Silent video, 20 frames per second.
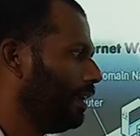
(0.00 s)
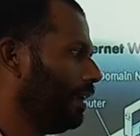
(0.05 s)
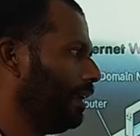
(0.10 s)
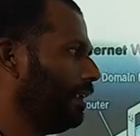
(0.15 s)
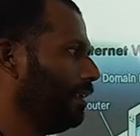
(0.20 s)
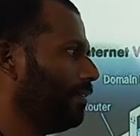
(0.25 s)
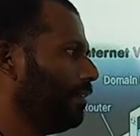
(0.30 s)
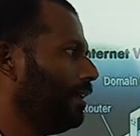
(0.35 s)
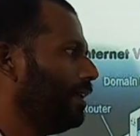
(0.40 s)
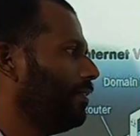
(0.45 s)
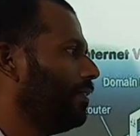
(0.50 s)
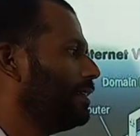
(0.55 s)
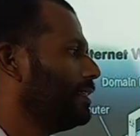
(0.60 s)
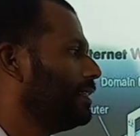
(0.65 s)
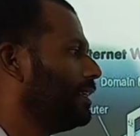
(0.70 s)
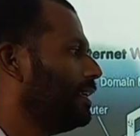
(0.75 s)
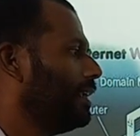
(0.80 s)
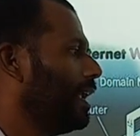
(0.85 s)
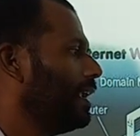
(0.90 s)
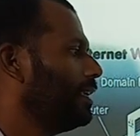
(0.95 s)
in
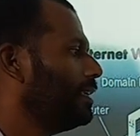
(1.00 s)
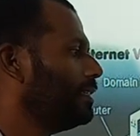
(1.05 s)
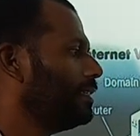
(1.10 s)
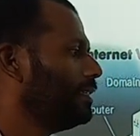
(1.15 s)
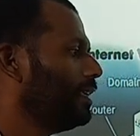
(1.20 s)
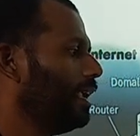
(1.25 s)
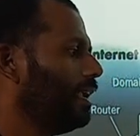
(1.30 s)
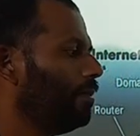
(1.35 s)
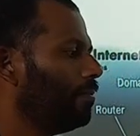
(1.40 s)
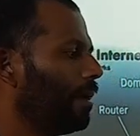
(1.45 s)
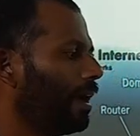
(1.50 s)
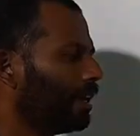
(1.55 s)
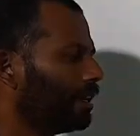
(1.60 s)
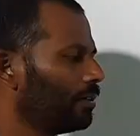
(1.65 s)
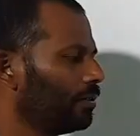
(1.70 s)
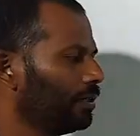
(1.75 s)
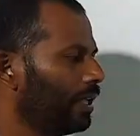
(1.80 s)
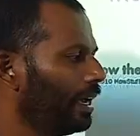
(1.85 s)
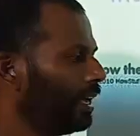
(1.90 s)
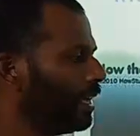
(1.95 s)
requested and send back
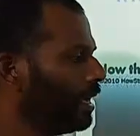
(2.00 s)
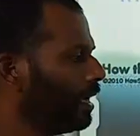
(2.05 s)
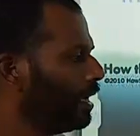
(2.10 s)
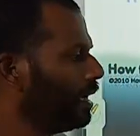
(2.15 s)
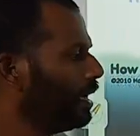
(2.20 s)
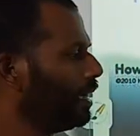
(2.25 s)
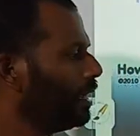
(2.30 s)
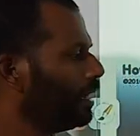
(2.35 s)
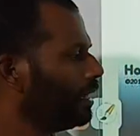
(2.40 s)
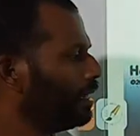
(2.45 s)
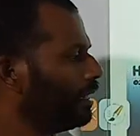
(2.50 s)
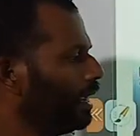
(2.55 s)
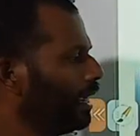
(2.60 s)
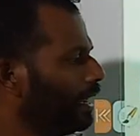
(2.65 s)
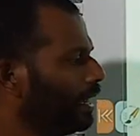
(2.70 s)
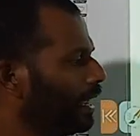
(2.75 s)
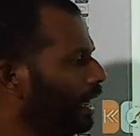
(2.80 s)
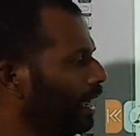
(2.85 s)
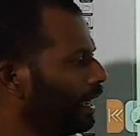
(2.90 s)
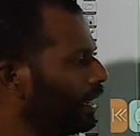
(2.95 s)
to the
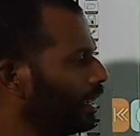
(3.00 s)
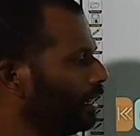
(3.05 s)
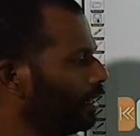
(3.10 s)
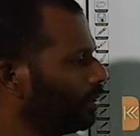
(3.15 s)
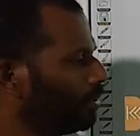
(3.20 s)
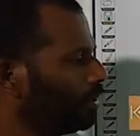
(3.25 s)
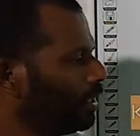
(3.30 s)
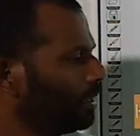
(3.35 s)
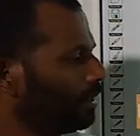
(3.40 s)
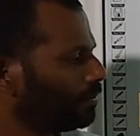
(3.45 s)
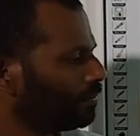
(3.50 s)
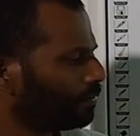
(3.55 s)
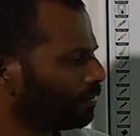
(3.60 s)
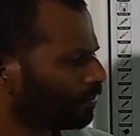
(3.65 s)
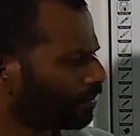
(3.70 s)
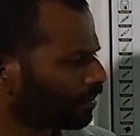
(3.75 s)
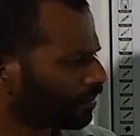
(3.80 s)
data into the